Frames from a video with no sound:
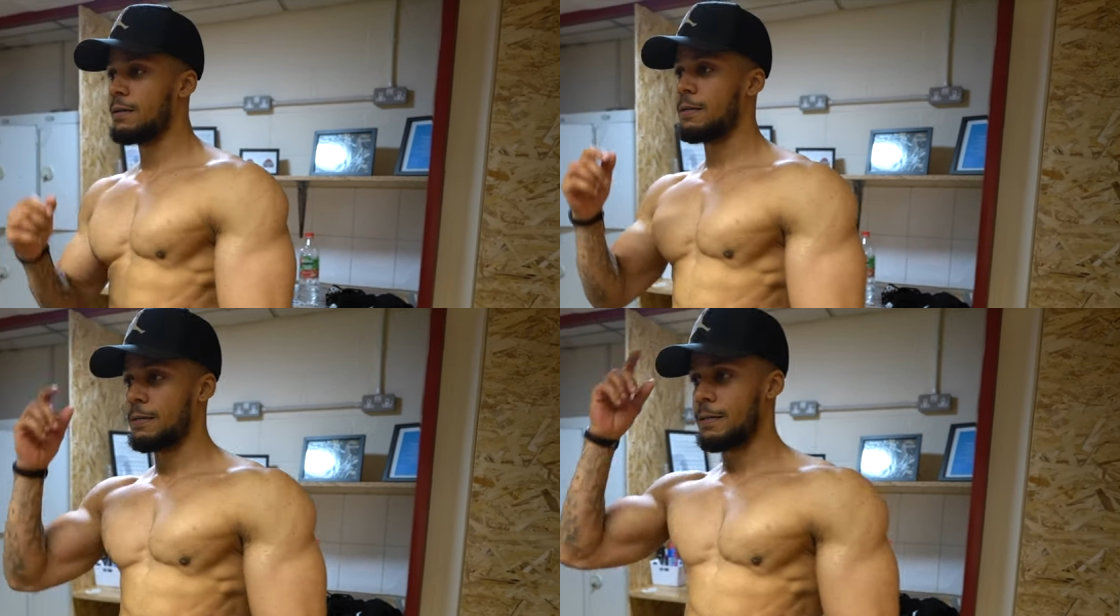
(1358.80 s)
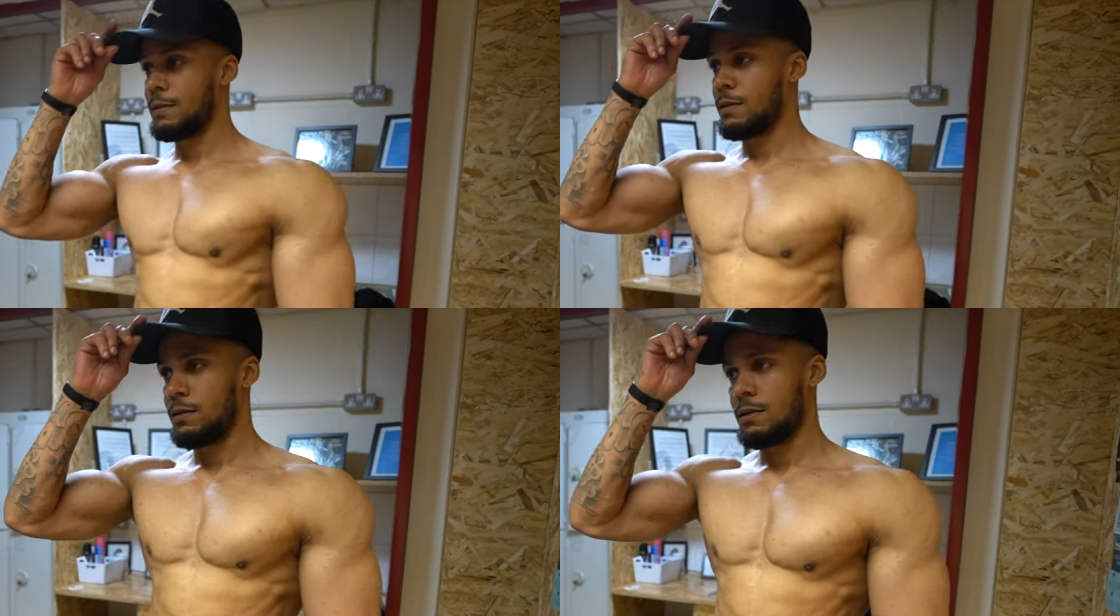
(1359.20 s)
So we can
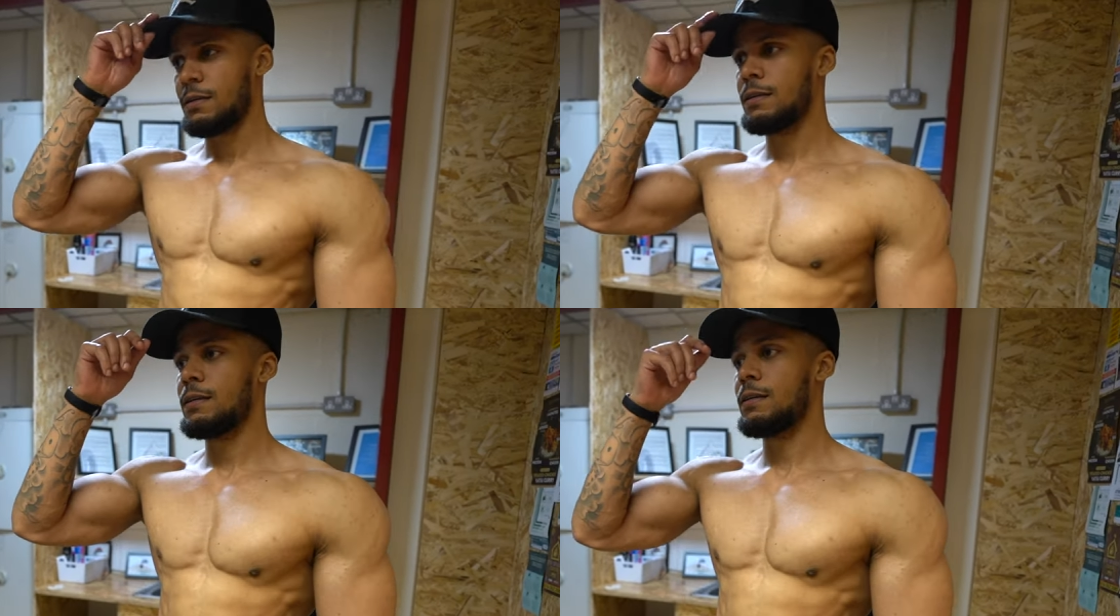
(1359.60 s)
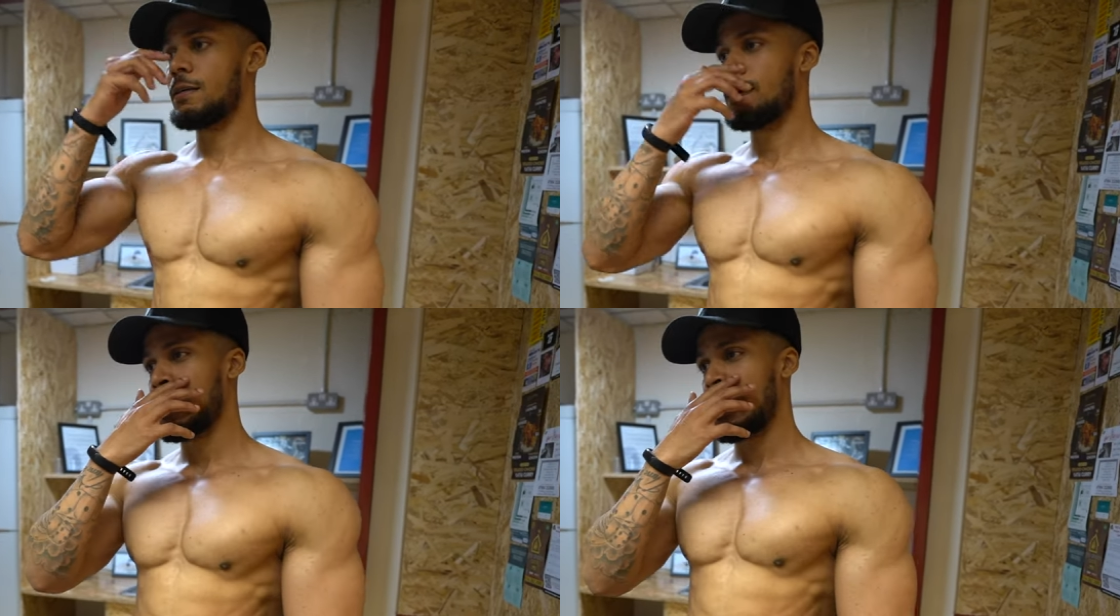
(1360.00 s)
afford for you to
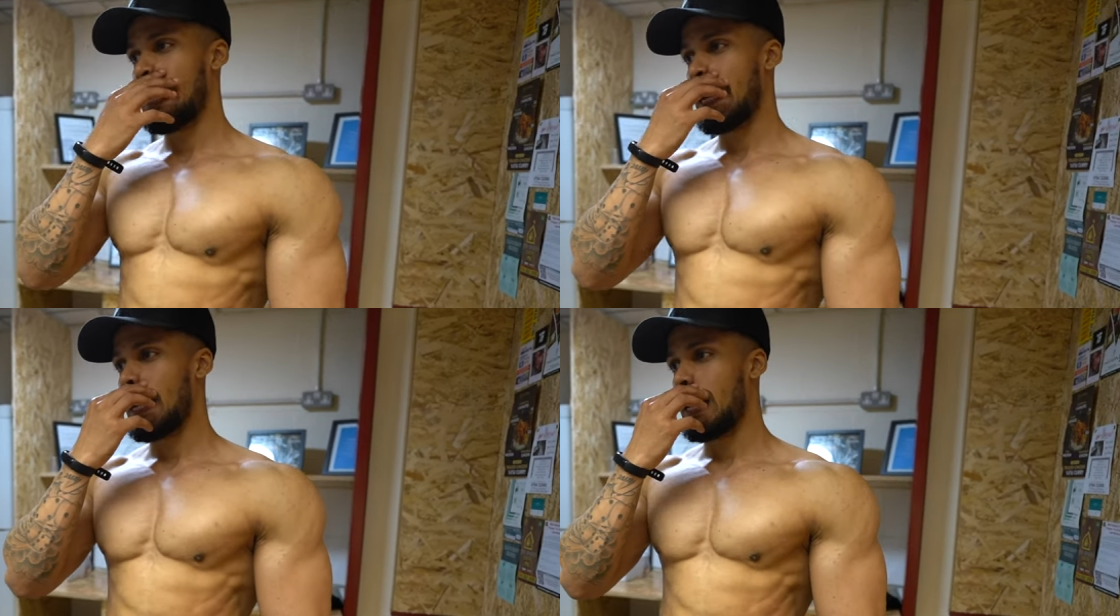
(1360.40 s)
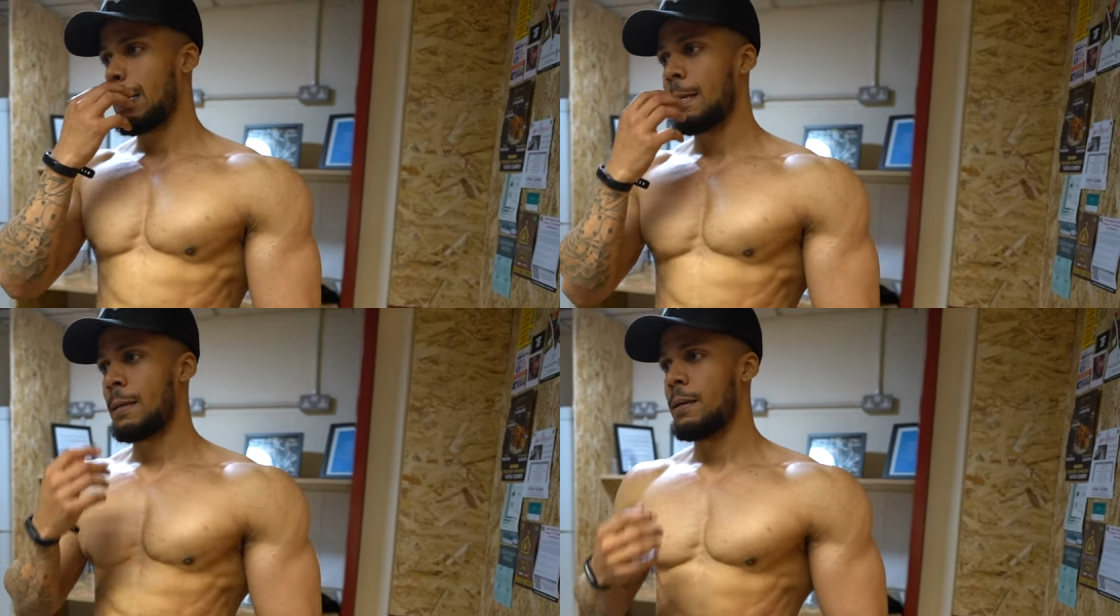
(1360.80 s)
run down
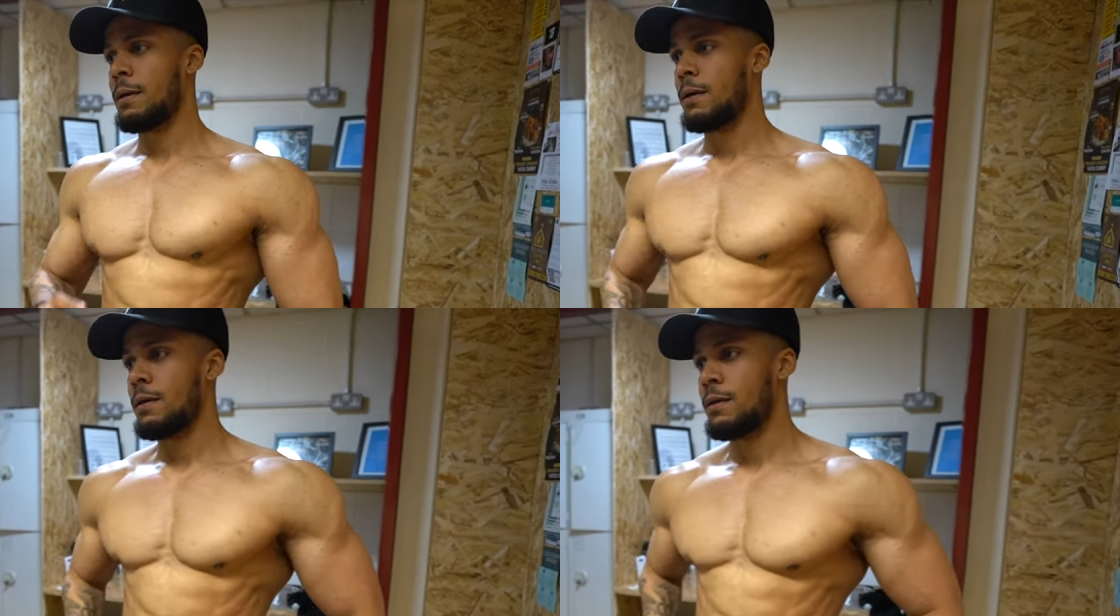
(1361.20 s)
and then